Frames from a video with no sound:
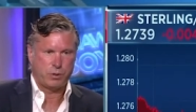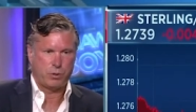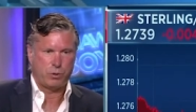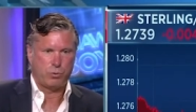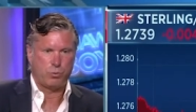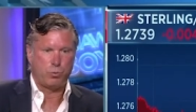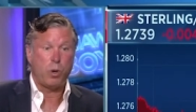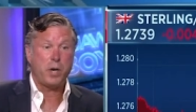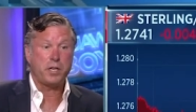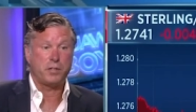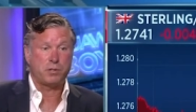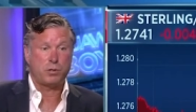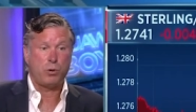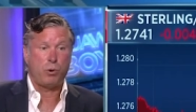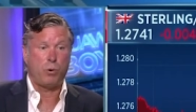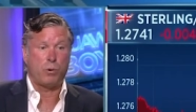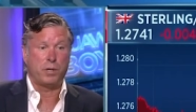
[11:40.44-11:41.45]
run its
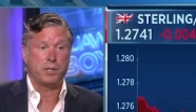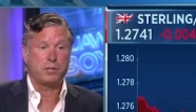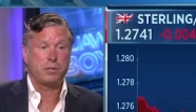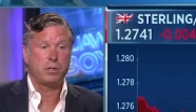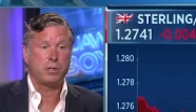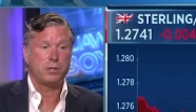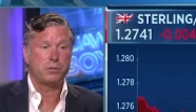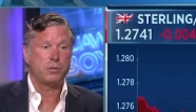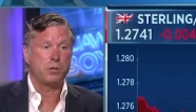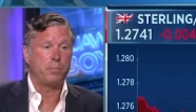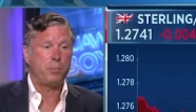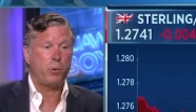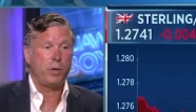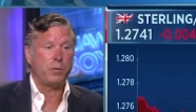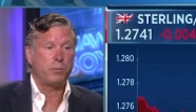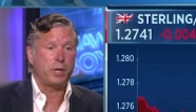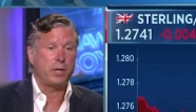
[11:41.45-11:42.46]
course to the
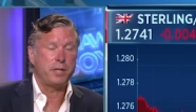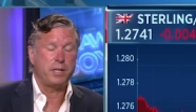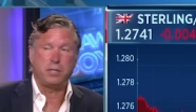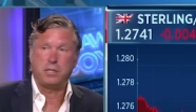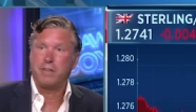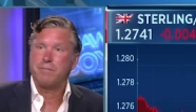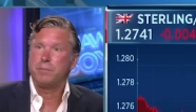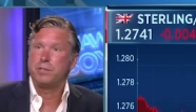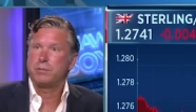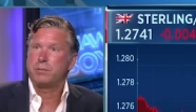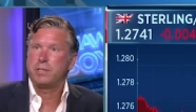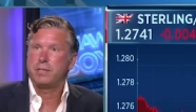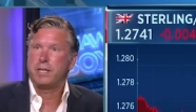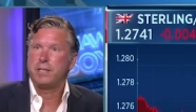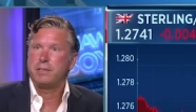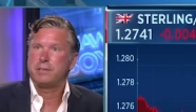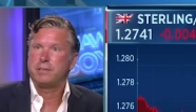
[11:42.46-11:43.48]
point where I think governments
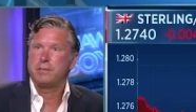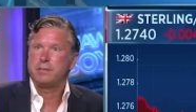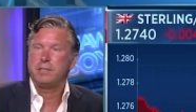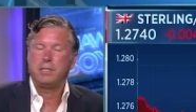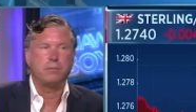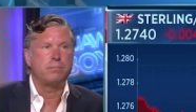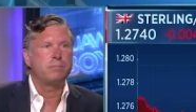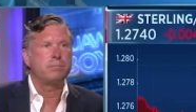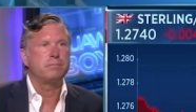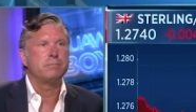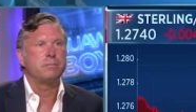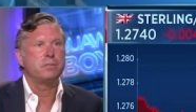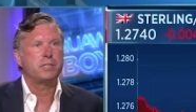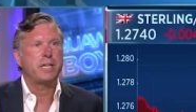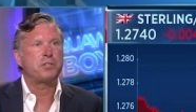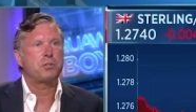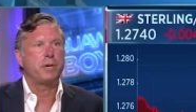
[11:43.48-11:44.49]
realize
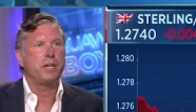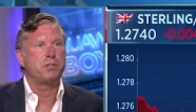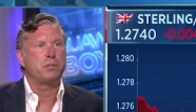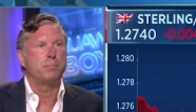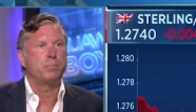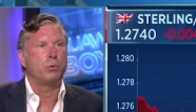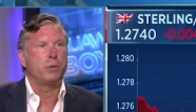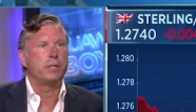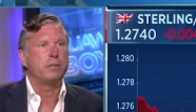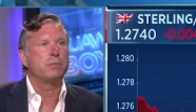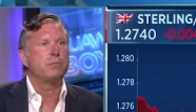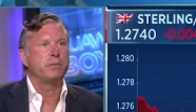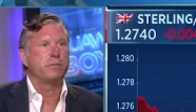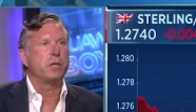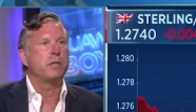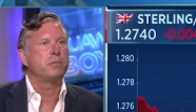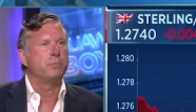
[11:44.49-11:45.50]
saturation point.
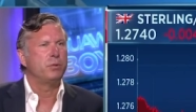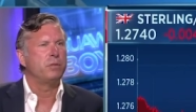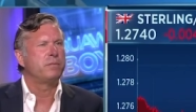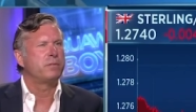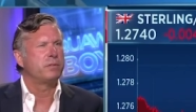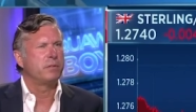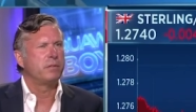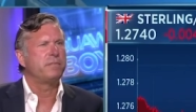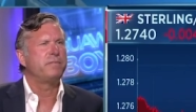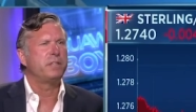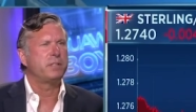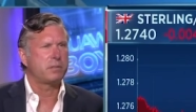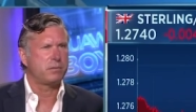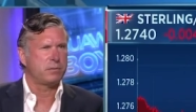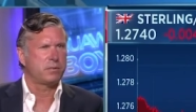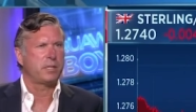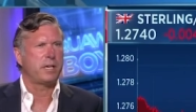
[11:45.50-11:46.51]
We've got to move to the
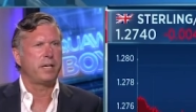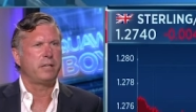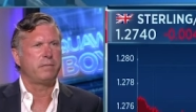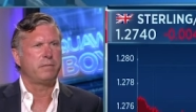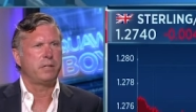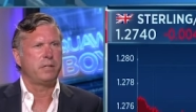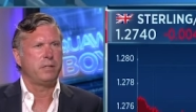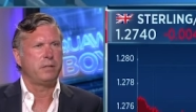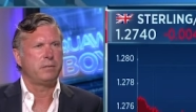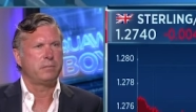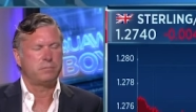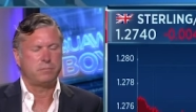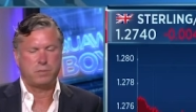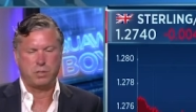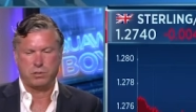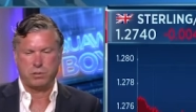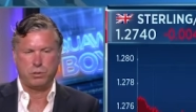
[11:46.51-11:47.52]
fiscal side of the
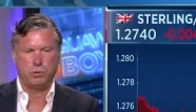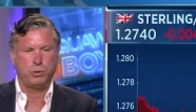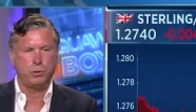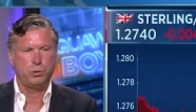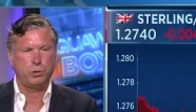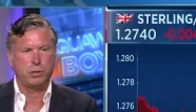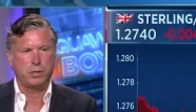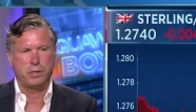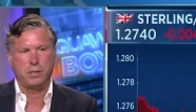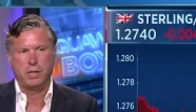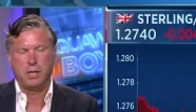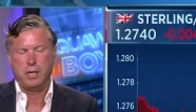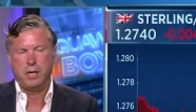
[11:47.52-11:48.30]
solution.